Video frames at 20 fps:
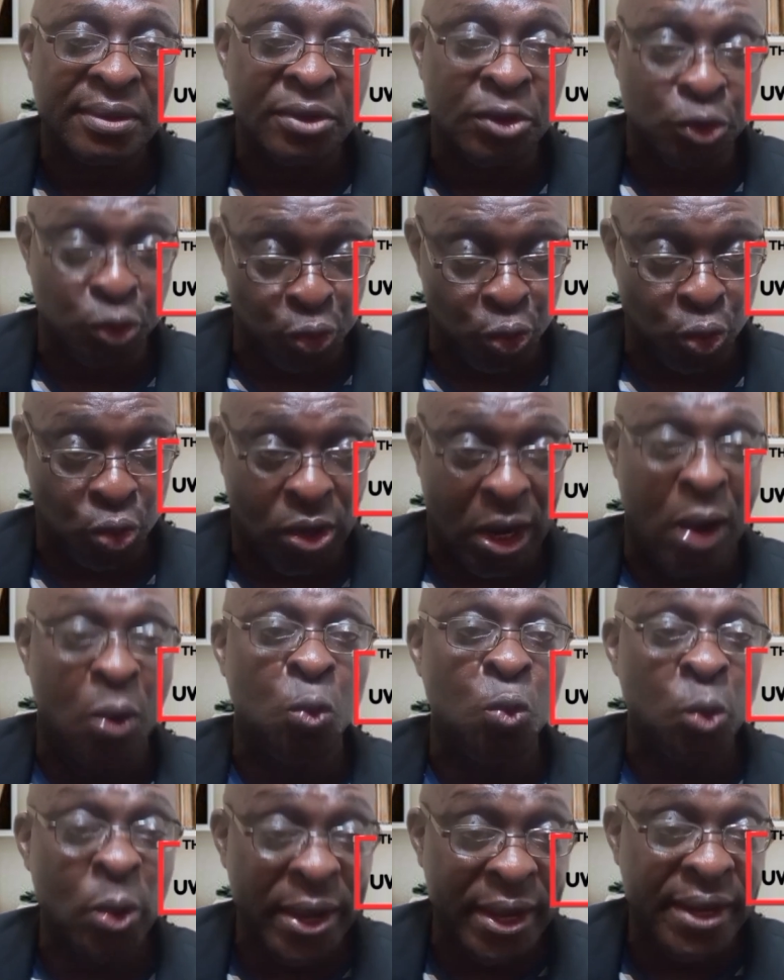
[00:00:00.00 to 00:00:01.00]
You
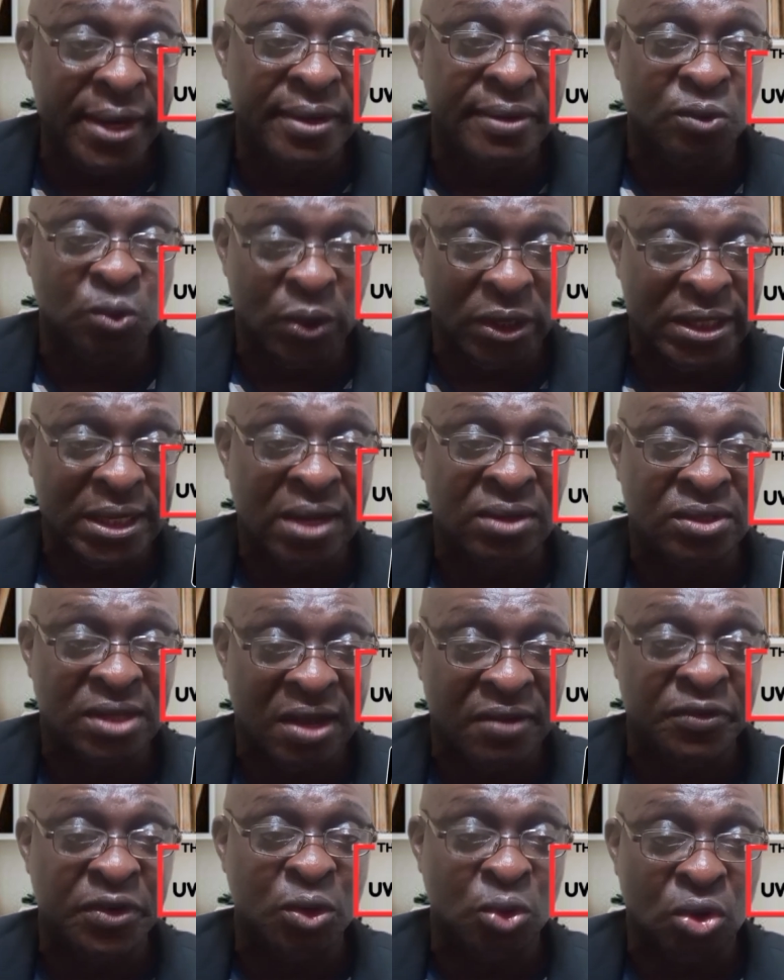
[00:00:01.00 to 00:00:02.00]
can win without
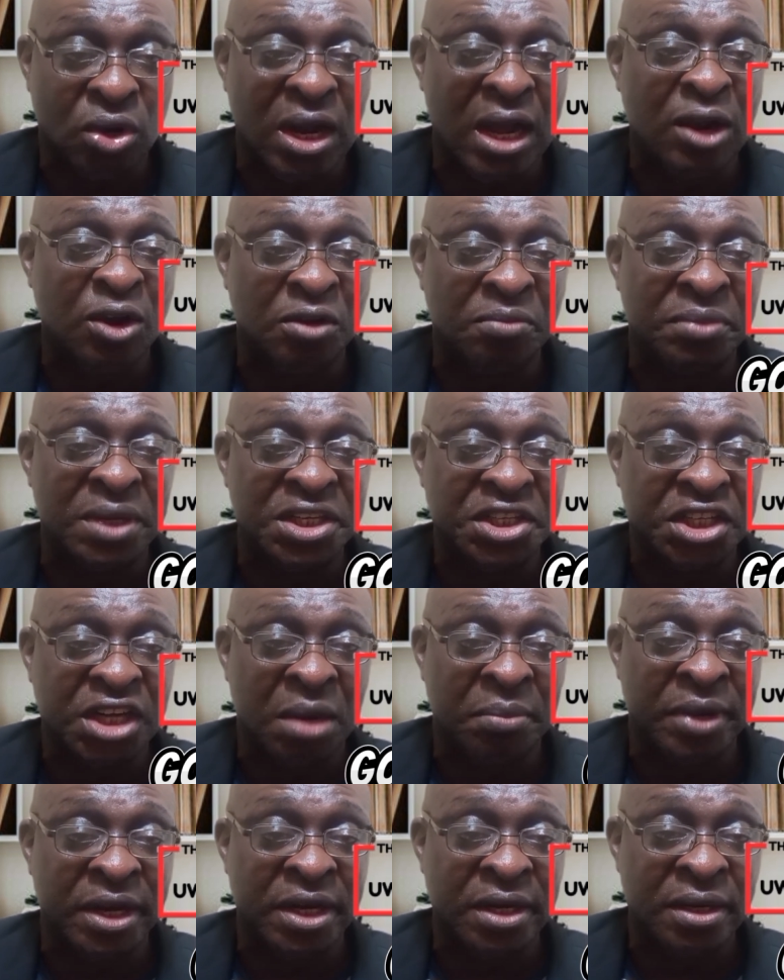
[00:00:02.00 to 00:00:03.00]
having local government
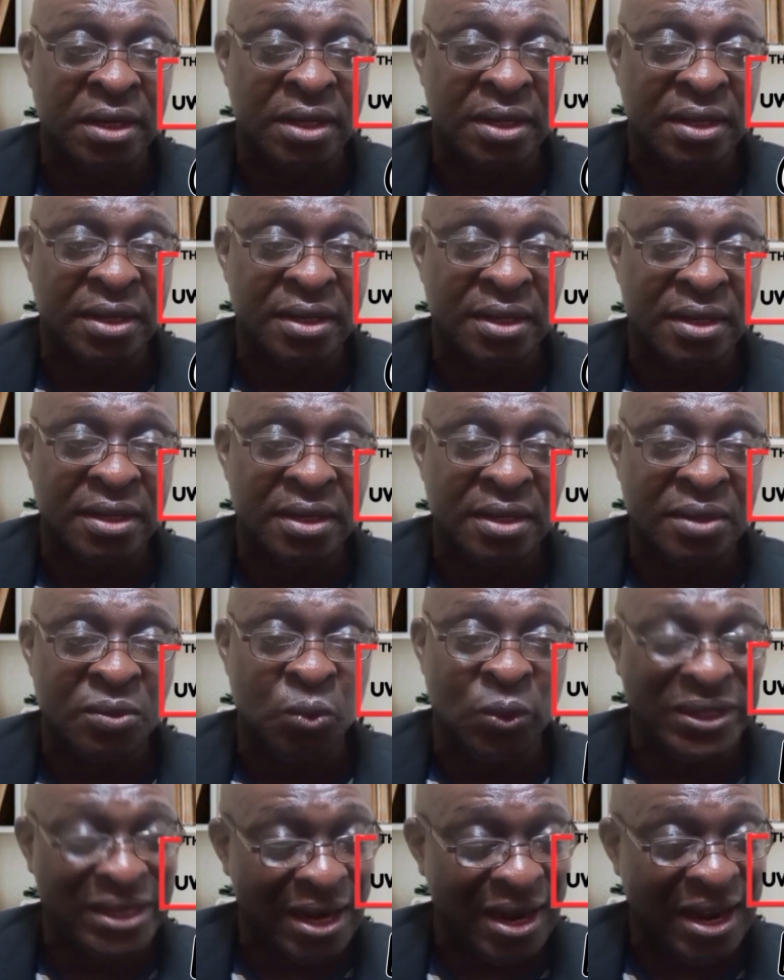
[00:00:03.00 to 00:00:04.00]
chairman,
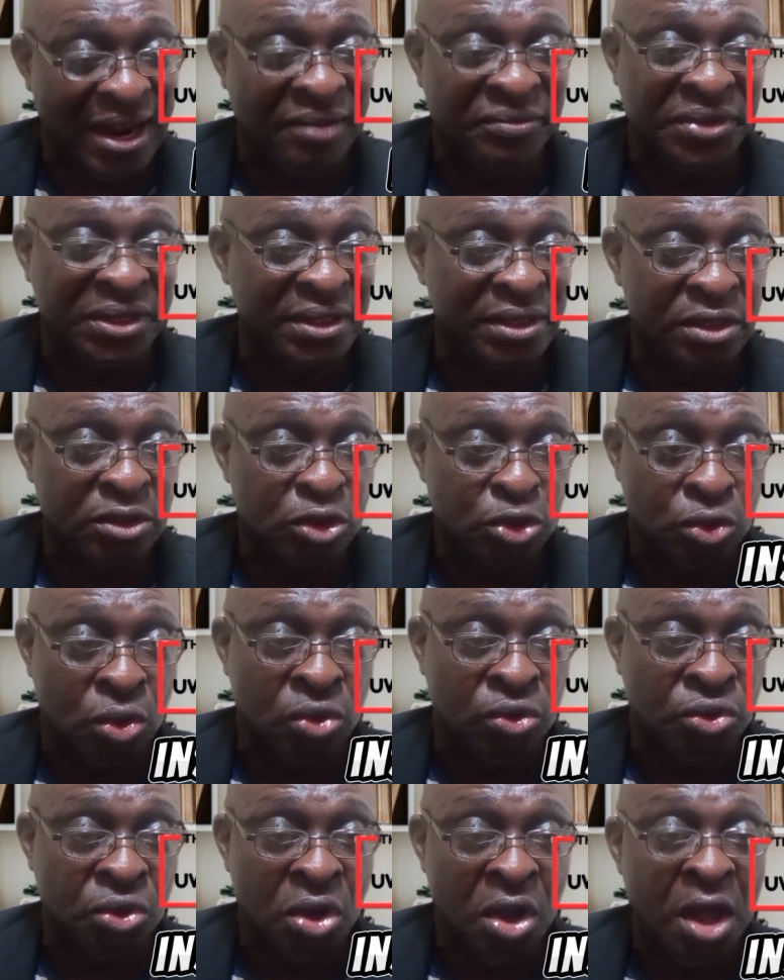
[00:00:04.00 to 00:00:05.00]
without having
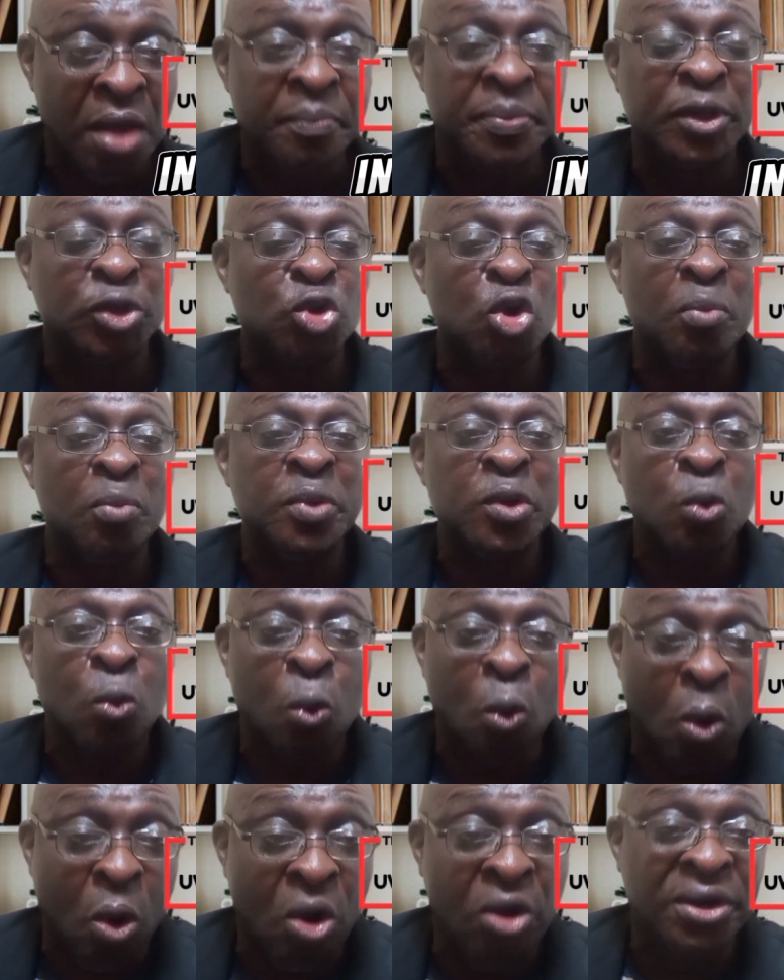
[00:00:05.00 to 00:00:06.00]
structure.
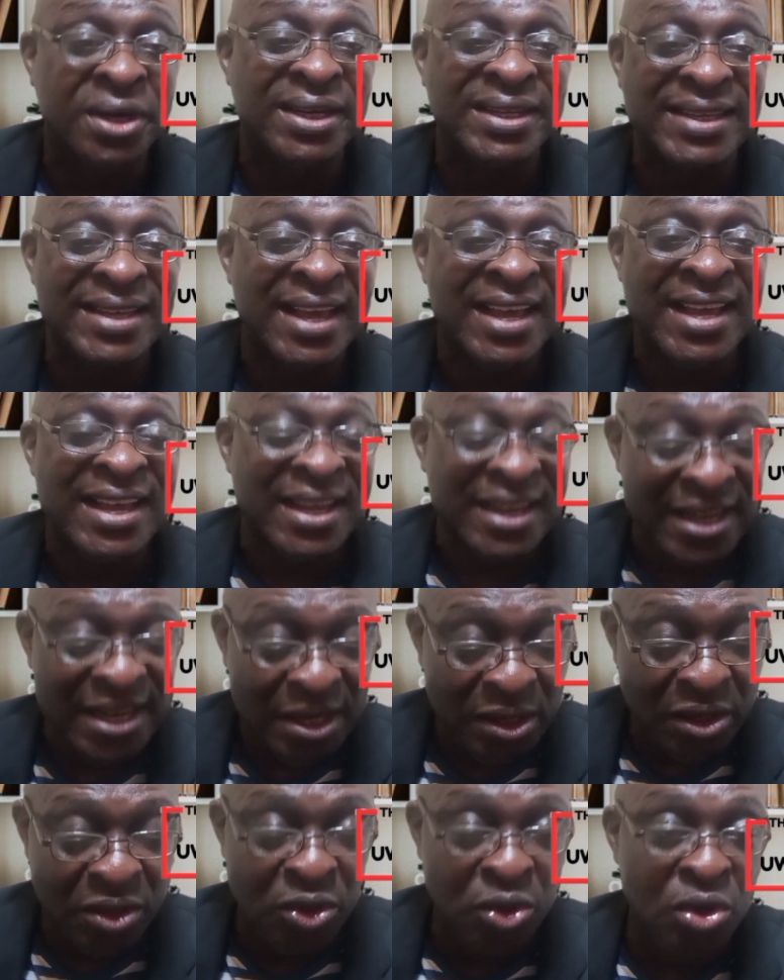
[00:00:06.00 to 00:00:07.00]
P2B won
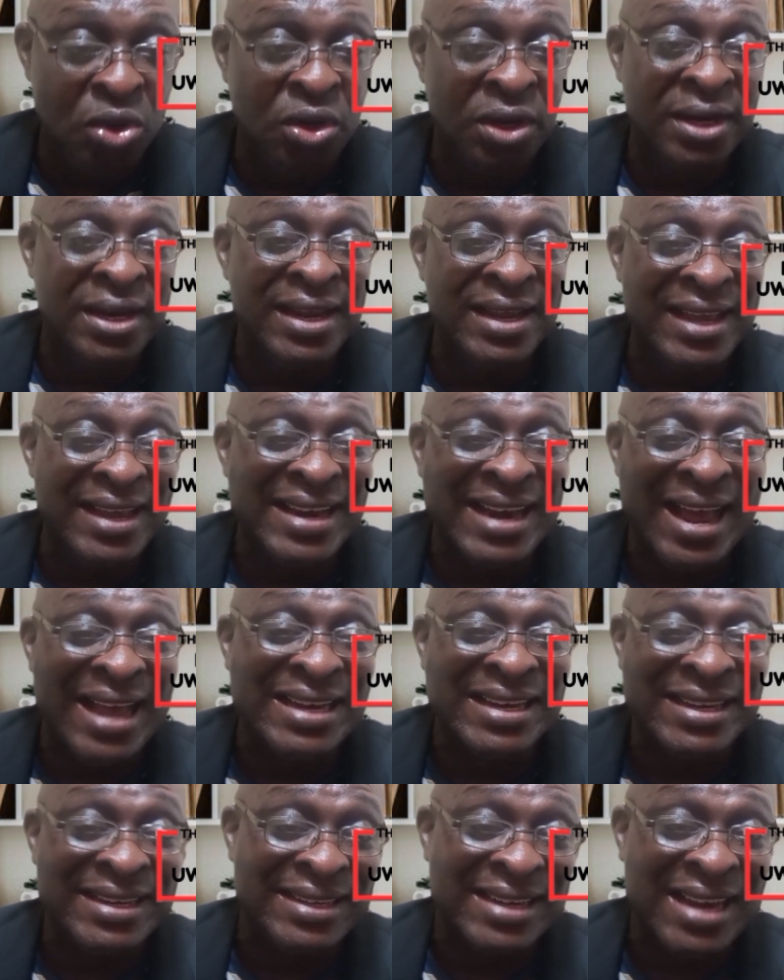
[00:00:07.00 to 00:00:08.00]
in
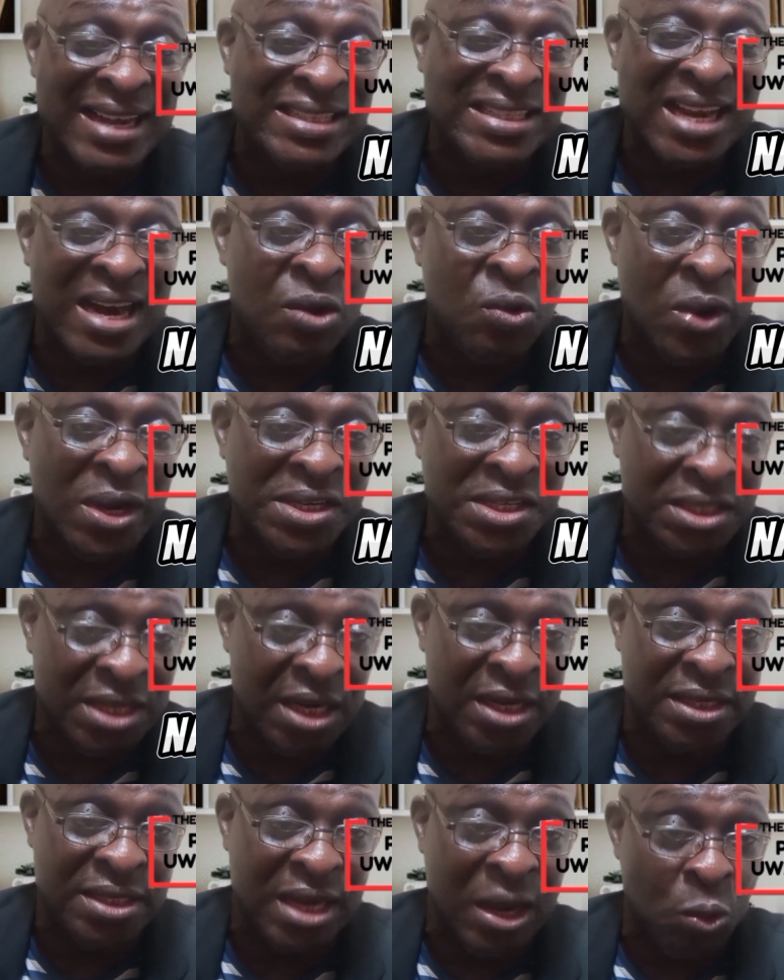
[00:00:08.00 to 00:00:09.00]
Nasarawa State.